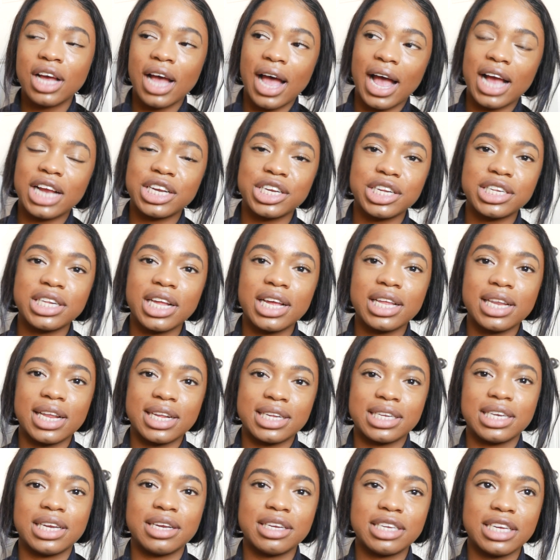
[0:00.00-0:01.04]
And just like
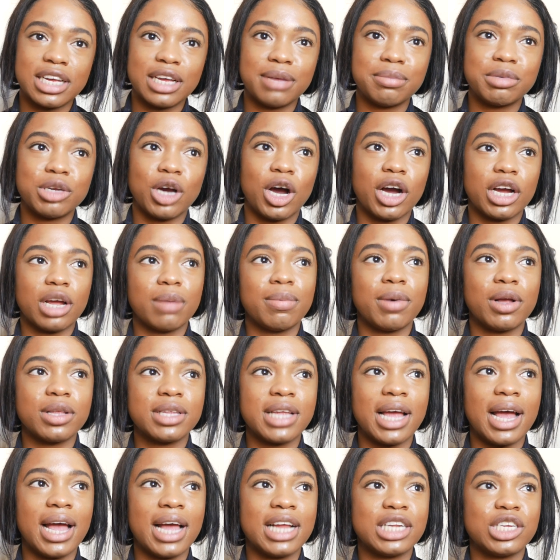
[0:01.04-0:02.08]
listening to him talk about
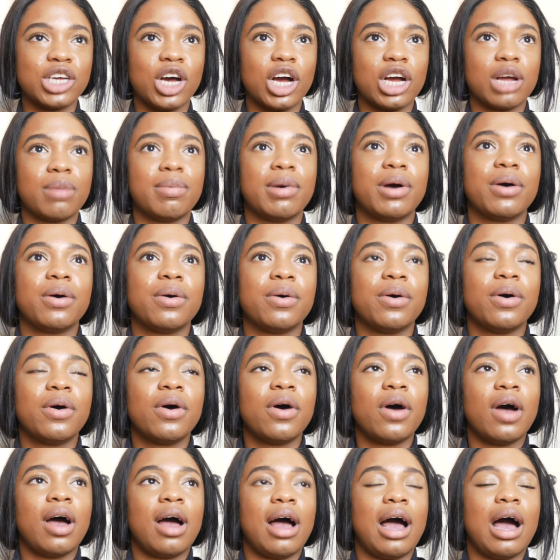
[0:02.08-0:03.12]
that and talk about
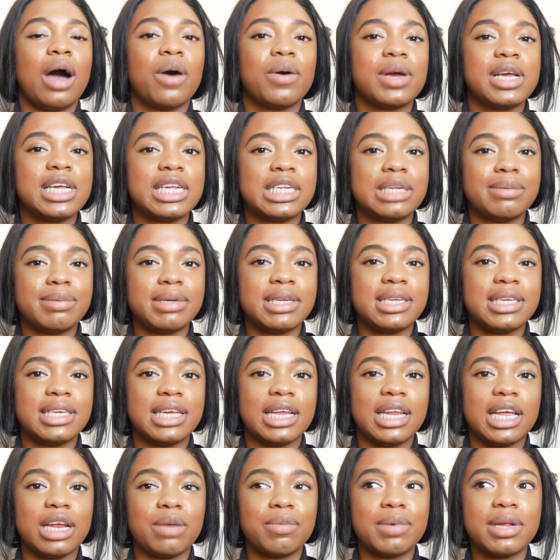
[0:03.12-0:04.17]
how he's been
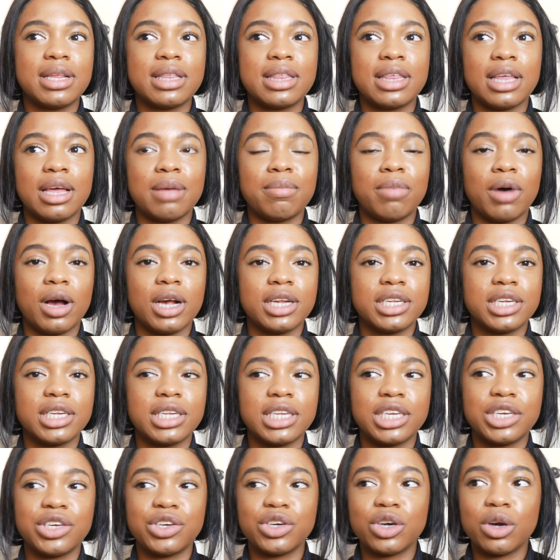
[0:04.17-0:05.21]
dealing with imposter
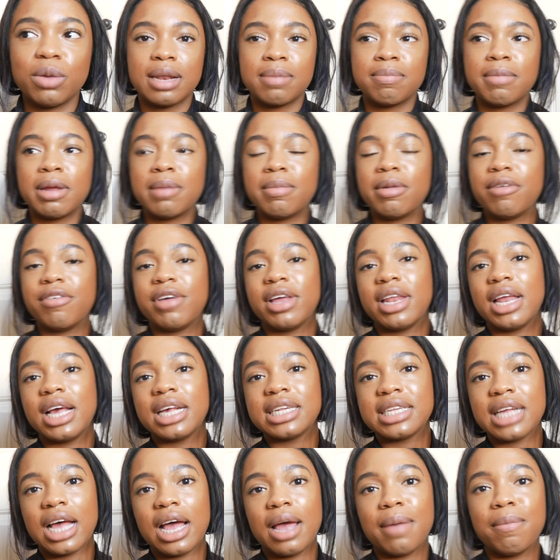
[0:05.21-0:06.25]
syndrome made me realize
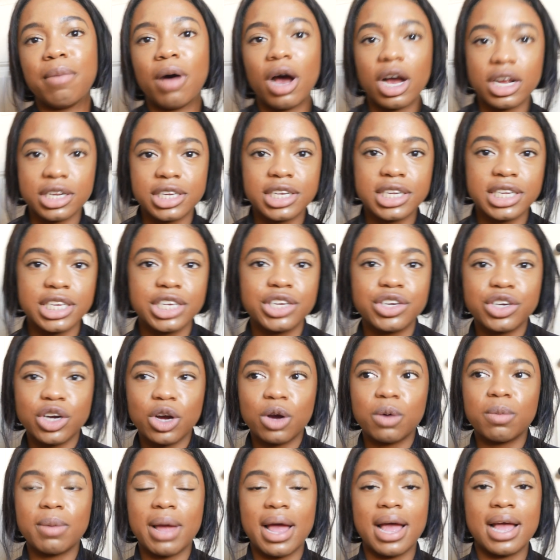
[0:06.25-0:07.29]
that imposter
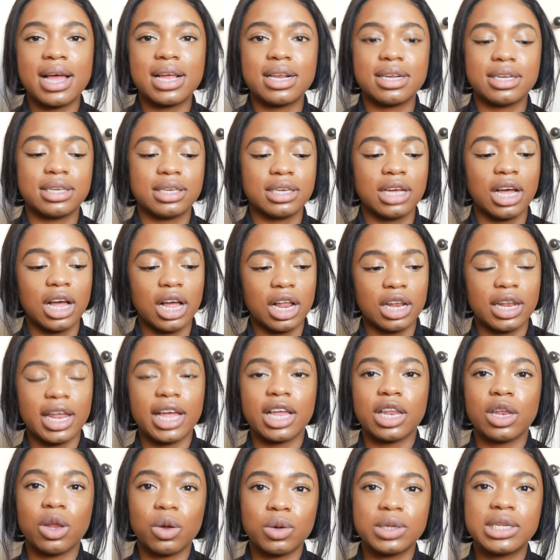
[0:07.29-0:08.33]
syndrome and
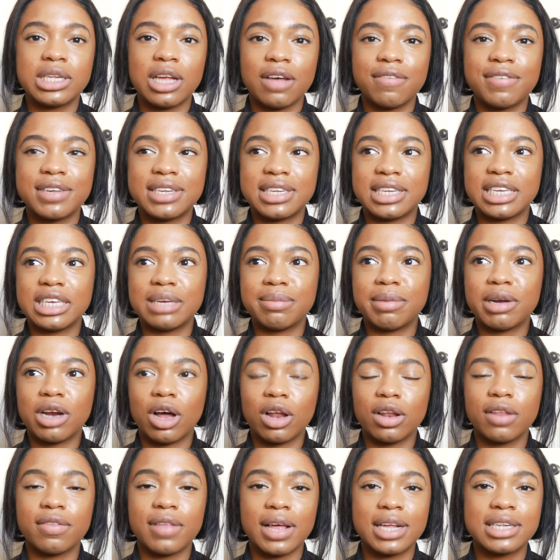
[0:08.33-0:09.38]
like low self-esteem and
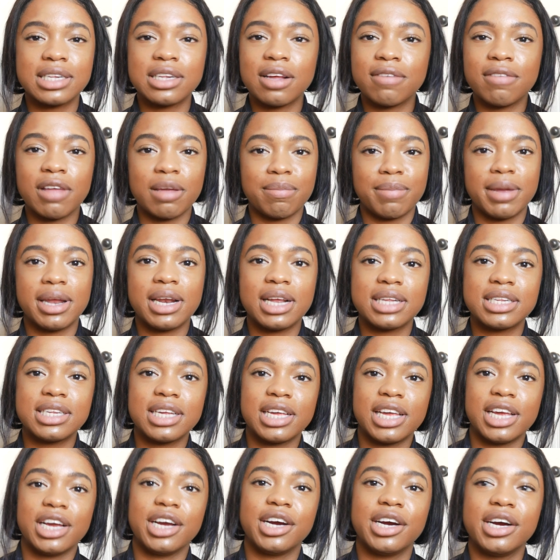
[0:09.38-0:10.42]
all of that stuff, like being
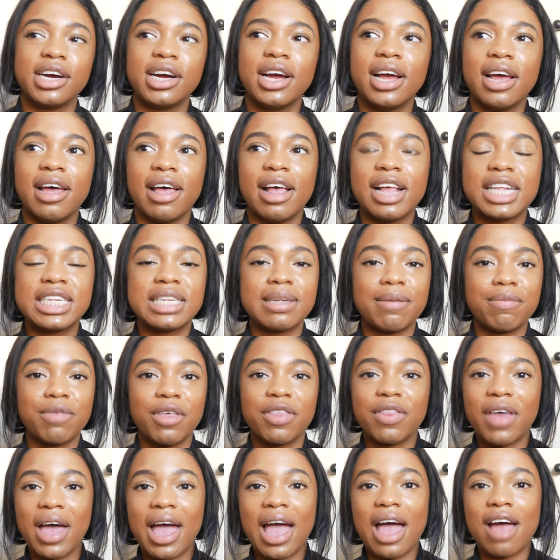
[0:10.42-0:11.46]
insecure, is something
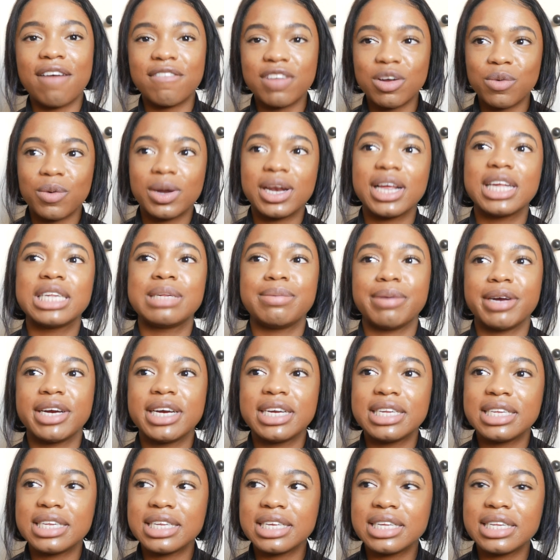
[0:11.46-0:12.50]
that everyone
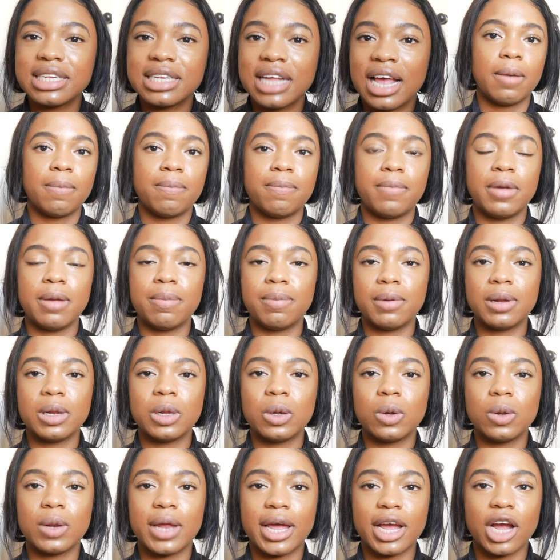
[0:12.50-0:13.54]
experiences. People
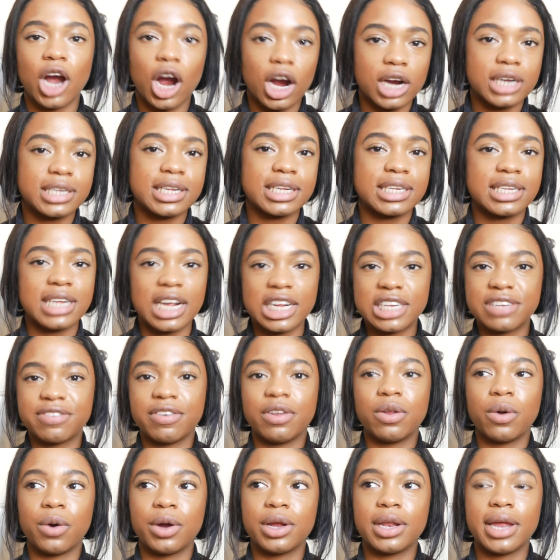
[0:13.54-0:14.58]
who like are
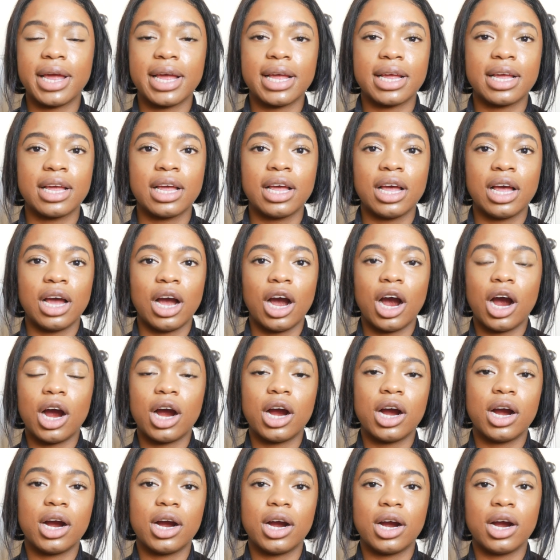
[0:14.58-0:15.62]
successful or like
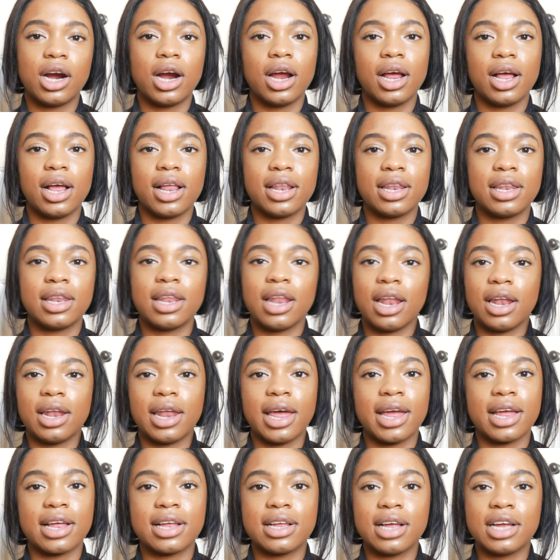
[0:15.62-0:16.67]
are
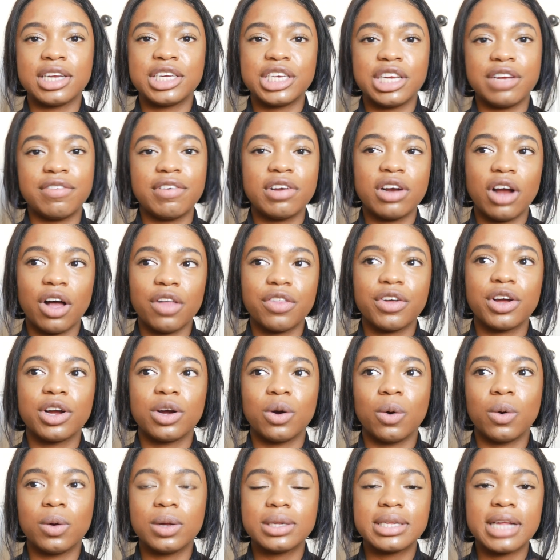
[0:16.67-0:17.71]
like achieving all their
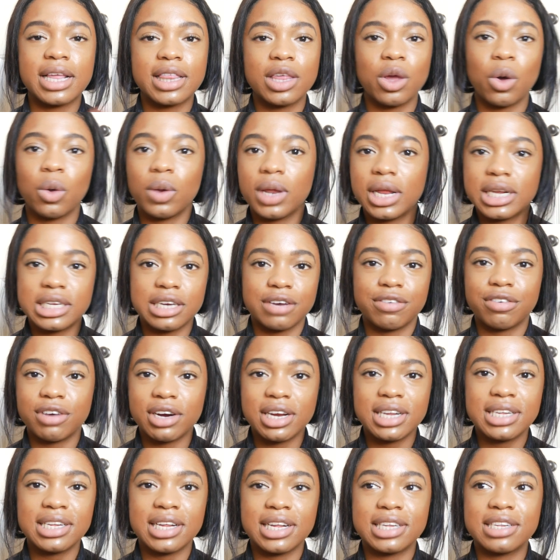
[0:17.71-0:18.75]
goals, like the only
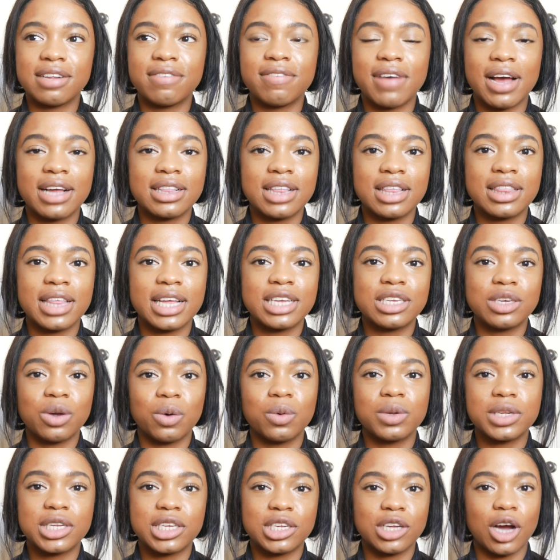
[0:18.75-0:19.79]
difference is the fact that they
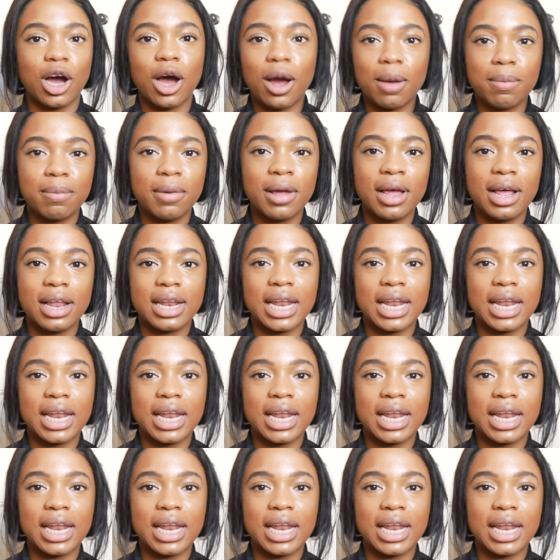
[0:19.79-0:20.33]
don't stop.